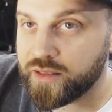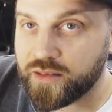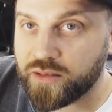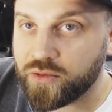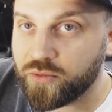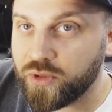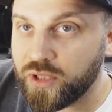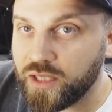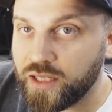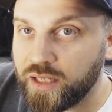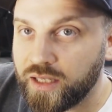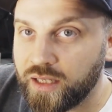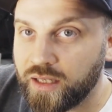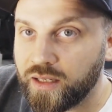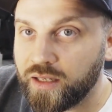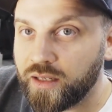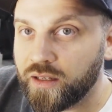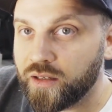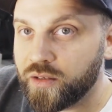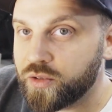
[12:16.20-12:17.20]
street legal
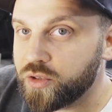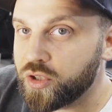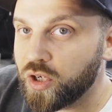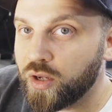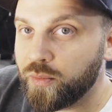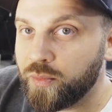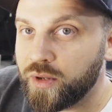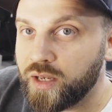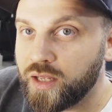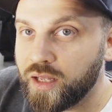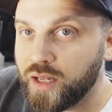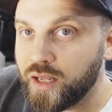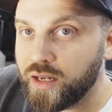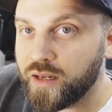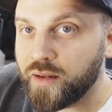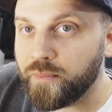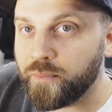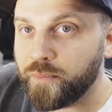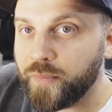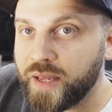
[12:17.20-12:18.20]
here in Germany
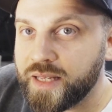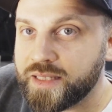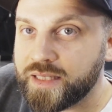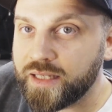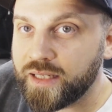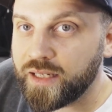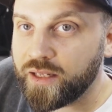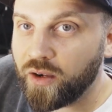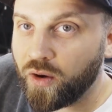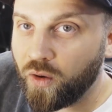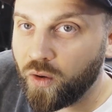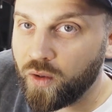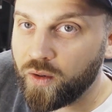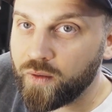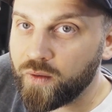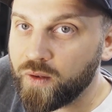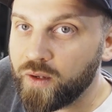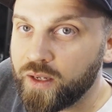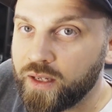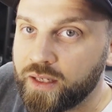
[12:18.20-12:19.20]
and basically
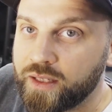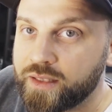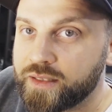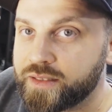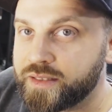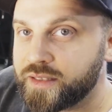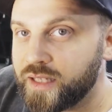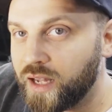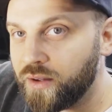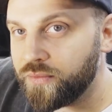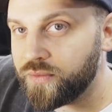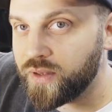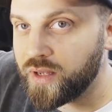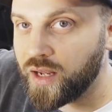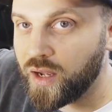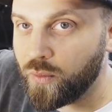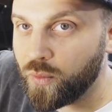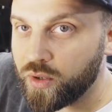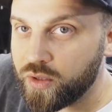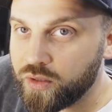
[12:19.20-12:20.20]
all the stuff that
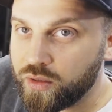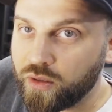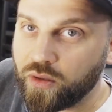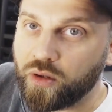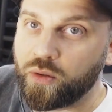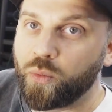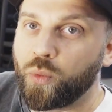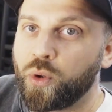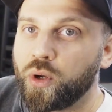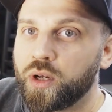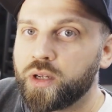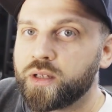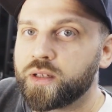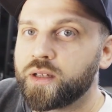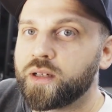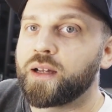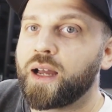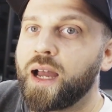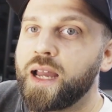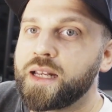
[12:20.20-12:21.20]
I want to convert
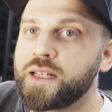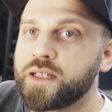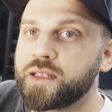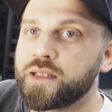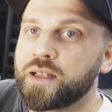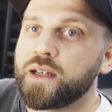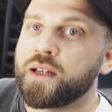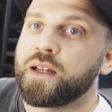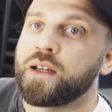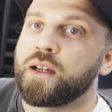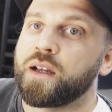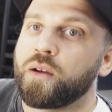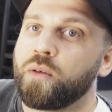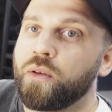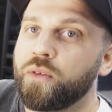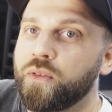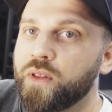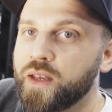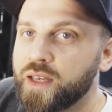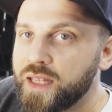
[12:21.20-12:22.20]
I did
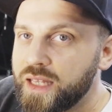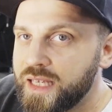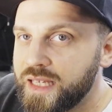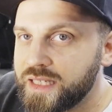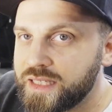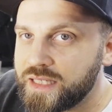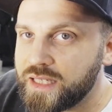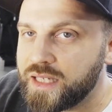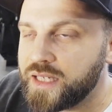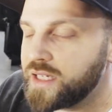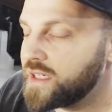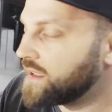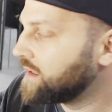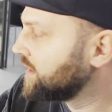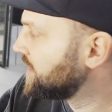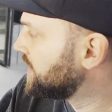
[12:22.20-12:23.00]
with an easy